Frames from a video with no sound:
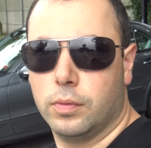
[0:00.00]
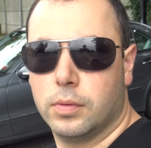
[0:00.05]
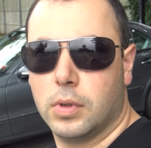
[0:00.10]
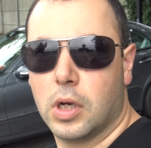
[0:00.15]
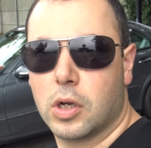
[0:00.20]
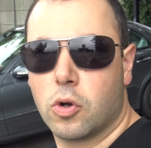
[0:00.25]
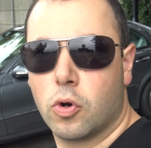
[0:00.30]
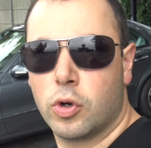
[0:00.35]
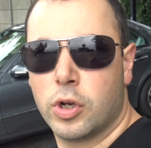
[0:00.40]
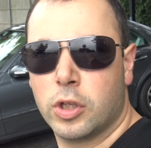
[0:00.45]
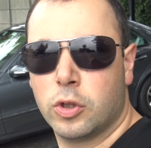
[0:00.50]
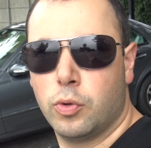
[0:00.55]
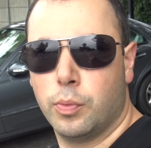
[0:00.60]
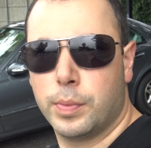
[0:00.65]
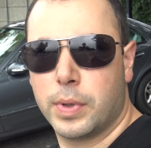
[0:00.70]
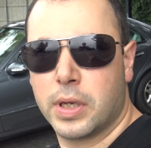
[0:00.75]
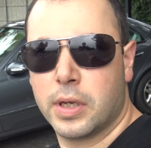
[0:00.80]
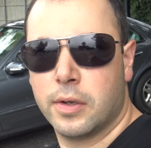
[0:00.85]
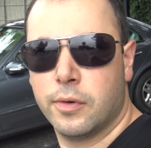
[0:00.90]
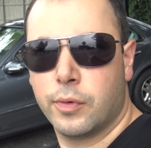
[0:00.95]
According to
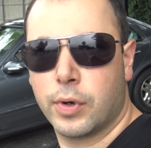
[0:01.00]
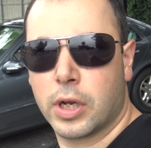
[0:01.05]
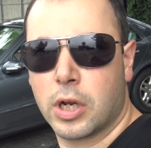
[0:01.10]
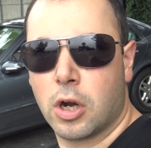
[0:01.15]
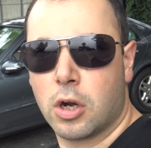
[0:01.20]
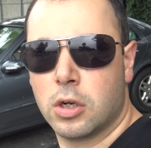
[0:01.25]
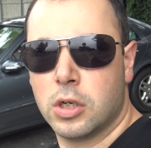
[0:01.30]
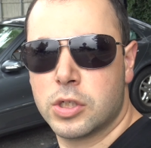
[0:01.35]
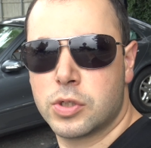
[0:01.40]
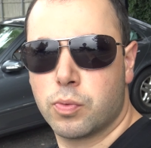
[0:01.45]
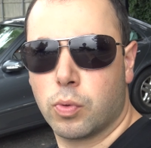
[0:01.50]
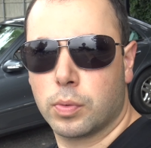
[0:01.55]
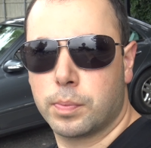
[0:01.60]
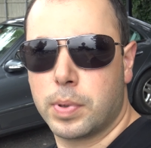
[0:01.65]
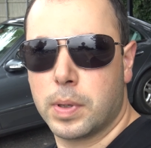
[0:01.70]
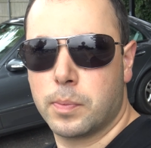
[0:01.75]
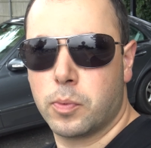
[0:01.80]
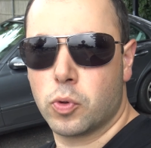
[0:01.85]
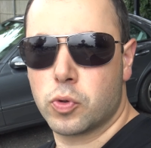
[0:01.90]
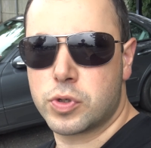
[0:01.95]
me, regardless what
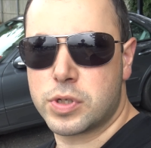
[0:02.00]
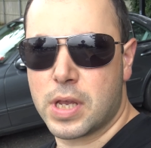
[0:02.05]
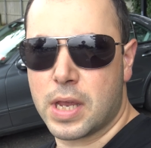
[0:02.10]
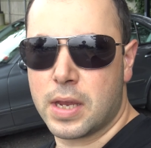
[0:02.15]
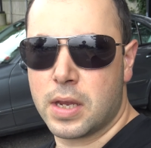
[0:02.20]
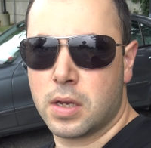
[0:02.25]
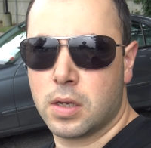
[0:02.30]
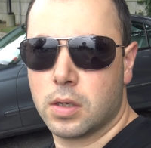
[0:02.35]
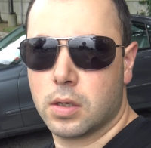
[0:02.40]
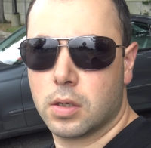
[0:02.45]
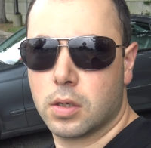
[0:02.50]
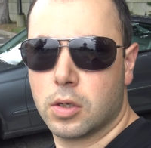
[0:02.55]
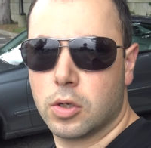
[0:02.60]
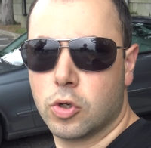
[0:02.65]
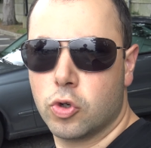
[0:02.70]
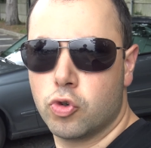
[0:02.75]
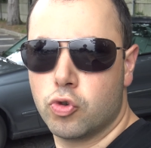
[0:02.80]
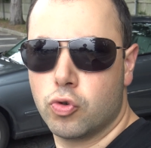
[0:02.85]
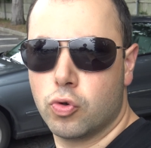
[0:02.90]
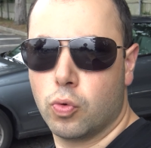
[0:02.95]
people say,
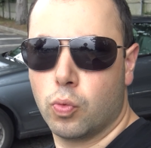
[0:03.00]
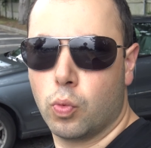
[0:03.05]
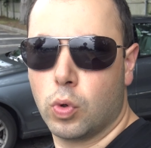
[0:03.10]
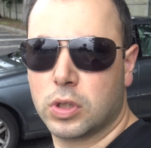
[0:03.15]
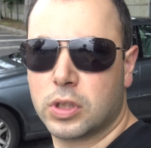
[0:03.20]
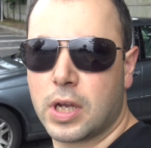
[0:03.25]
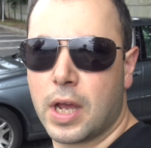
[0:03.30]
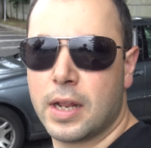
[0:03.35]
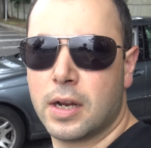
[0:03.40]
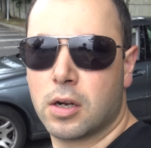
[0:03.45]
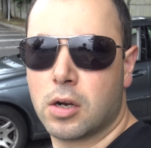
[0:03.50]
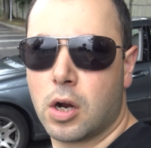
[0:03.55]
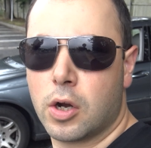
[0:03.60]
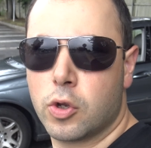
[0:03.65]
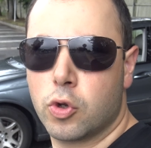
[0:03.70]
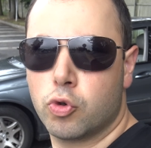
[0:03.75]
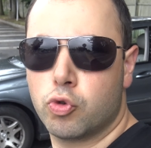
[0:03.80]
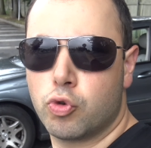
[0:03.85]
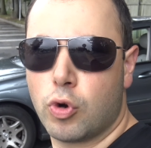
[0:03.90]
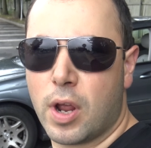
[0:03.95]
what kind of car
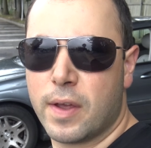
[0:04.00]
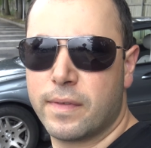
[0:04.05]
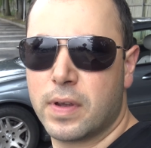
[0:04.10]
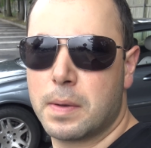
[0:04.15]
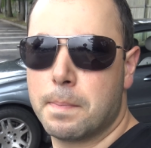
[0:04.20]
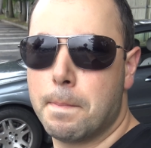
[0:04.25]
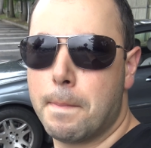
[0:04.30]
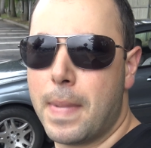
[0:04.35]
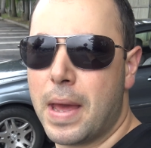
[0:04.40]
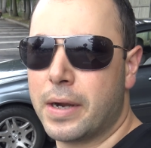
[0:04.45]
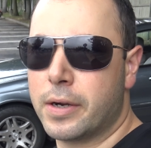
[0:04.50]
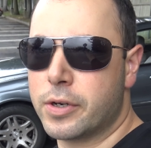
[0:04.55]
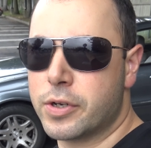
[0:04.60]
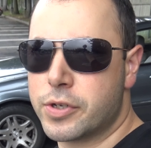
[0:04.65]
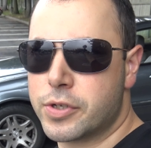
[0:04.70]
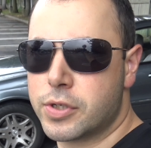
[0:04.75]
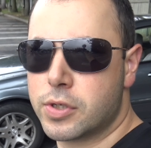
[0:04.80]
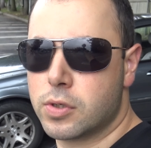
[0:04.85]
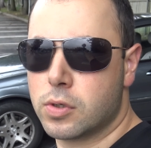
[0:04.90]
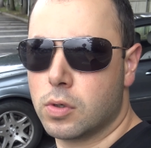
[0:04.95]
you're driving
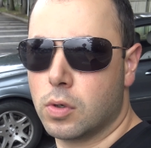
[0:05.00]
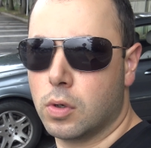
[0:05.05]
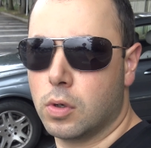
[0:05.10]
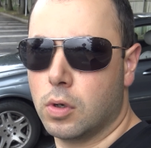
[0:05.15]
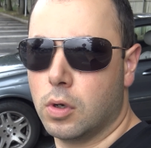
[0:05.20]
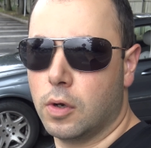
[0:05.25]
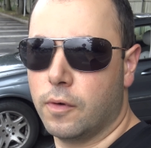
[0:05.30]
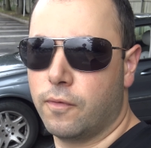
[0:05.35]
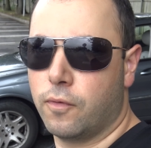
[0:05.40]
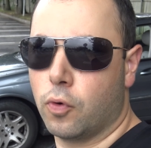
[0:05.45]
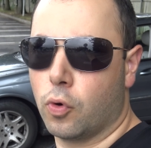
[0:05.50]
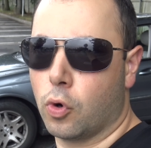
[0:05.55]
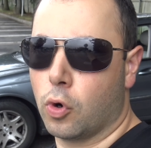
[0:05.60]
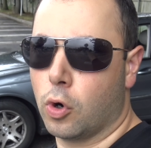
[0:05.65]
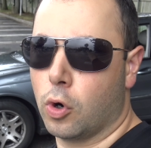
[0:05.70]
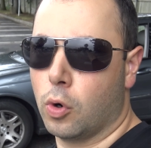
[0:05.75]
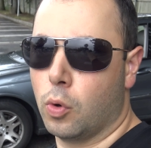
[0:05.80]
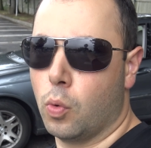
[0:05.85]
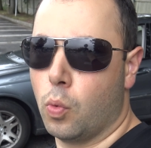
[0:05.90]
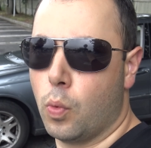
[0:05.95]
matters
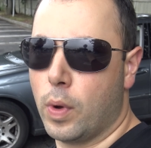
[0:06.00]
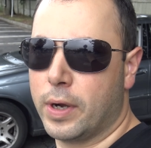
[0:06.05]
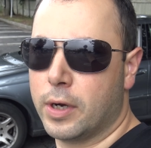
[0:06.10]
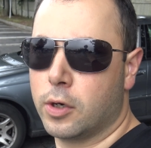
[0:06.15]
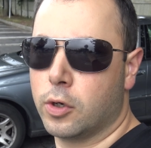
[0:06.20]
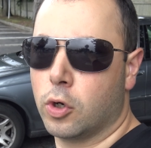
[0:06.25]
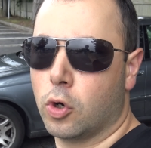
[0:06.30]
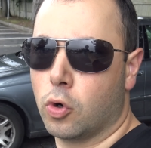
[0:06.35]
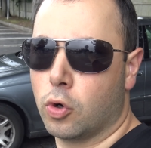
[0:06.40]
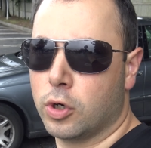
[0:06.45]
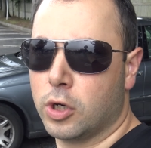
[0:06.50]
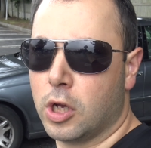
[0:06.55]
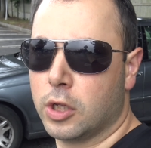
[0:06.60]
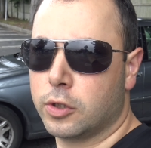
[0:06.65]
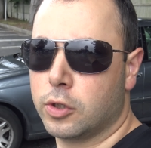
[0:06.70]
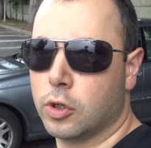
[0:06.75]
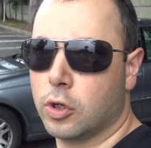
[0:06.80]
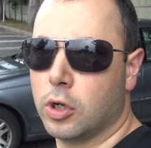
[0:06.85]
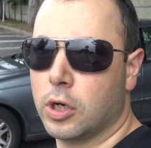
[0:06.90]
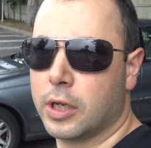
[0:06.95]
for whether or
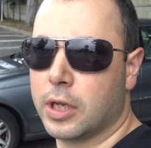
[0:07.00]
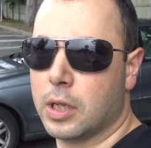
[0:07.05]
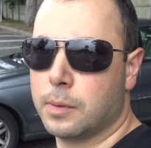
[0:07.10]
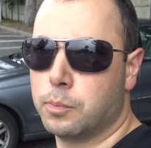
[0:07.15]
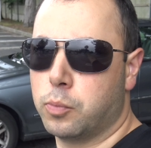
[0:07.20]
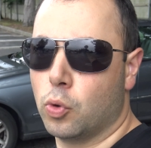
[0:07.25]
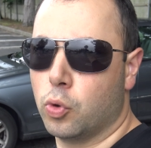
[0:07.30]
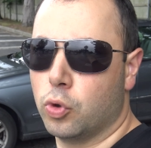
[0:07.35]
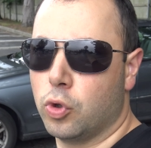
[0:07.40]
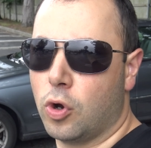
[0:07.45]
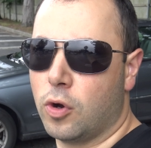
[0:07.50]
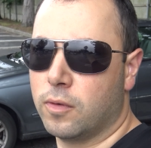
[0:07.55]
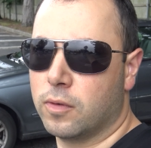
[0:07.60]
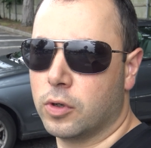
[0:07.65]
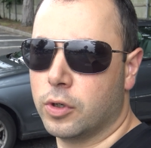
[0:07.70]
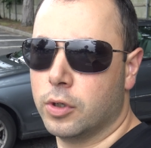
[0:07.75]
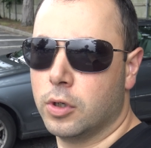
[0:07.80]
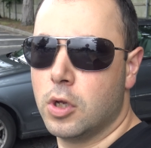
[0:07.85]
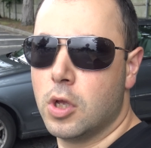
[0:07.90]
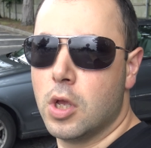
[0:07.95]
not you're gonna get pulled
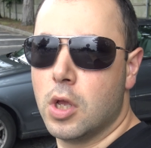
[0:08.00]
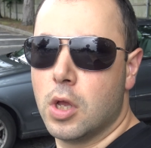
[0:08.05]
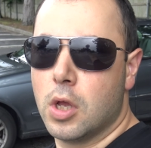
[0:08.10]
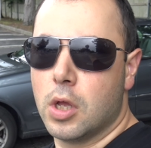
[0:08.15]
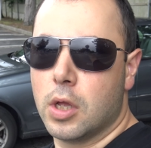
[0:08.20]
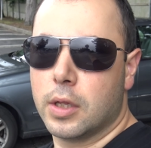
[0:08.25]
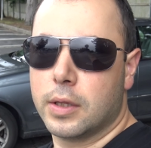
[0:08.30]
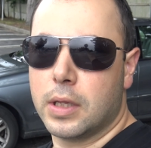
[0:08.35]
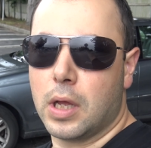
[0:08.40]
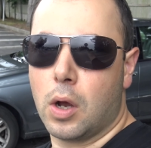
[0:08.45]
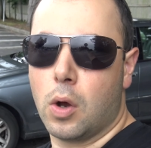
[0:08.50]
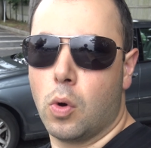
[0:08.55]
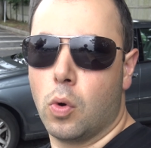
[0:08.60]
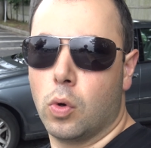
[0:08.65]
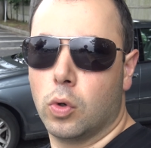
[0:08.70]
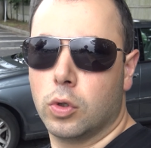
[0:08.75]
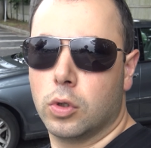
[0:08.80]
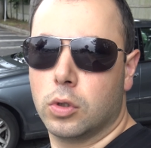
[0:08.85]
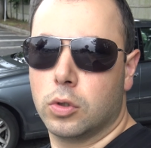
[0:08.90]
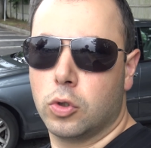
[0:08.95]
over. Now,
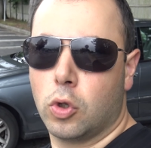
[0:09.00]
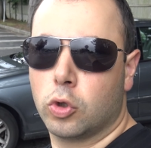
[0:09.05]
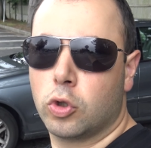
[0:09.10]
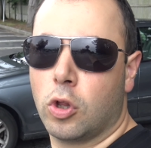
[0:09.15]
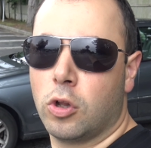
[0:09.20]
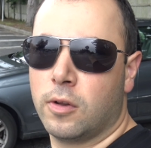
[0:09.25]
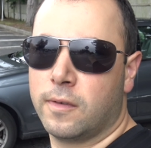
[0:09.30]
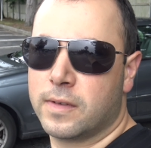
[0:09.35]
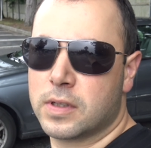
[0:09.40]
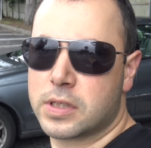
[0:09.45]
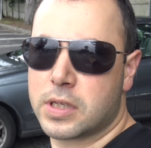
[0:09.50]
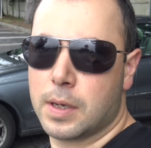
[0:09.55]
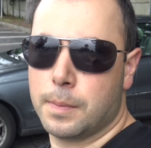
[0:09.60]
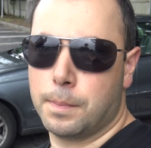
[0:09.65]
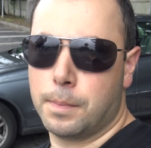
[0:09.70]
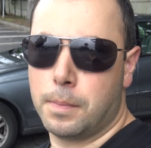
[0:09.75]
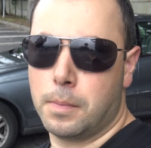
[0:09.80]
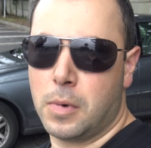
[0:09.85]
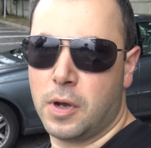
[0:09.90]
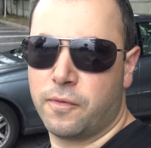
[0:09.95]
not all of us can
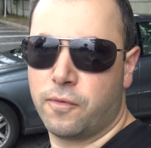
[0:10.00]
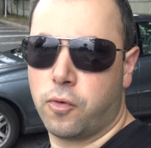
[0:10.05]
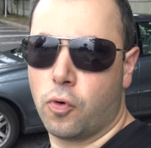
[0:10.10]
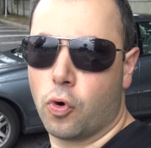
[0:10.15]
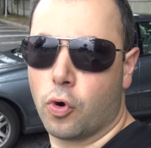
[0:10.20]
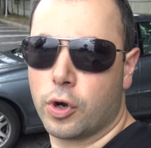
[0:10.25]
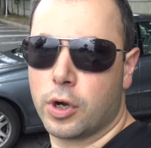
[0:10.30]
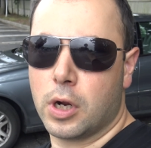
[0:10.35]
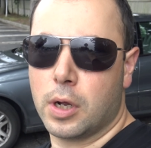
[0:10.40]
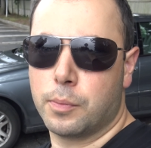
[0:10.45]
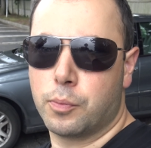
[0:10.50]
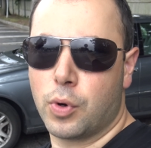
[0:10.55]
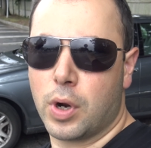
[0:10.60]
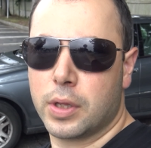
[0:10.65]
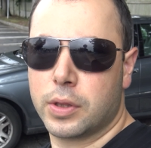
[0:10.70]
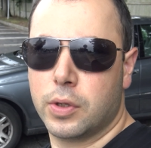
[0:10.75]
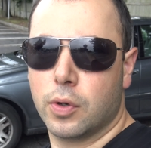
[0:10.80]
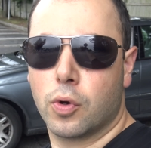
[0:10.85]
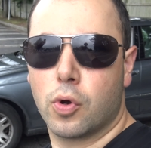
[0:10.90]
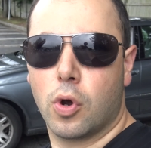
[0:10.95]
afford a
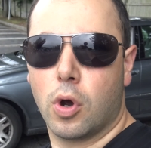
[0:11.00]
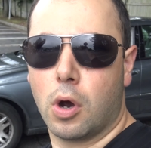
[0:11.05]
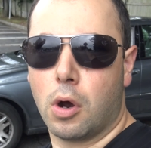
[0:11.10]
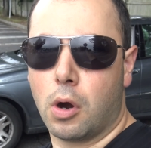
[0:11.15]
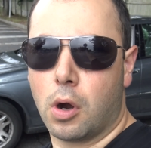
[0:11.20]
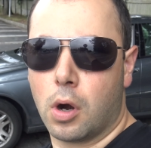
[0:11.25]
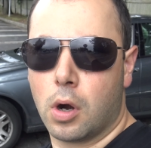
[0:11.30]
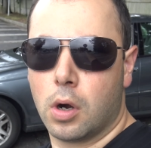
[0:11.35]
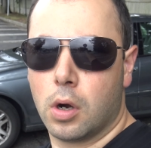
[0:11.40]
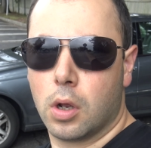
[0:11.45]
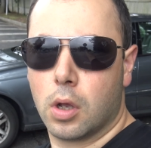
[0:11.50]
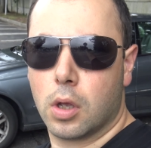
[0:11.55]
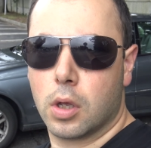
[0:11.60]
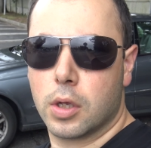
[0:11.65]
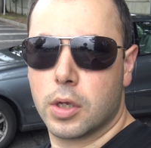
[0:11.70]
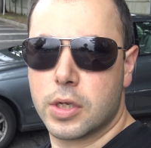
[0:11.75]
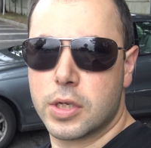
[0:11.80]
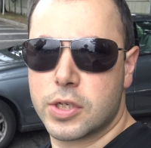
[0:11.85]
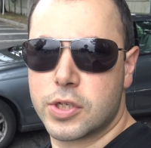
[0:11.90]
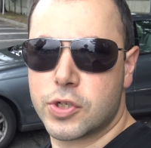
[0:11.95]
brand new
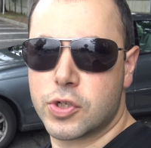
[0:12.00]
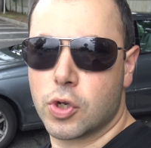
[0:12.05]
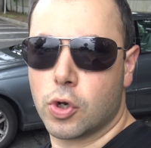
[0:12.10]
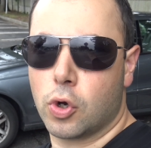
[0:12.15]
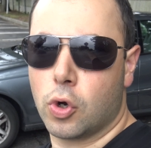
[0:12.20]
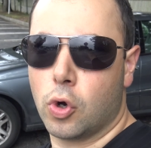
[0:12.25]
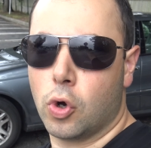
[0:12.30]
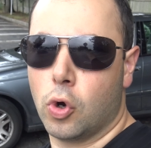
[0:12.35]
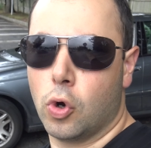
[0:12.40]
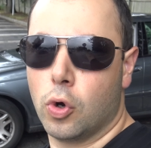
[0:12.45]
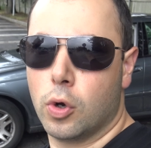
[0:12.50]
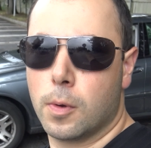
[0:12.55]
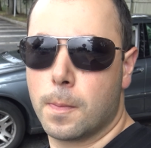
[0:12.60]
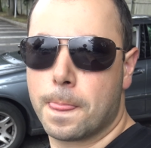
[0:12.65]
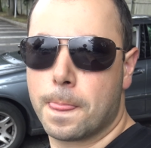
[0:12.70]
car, so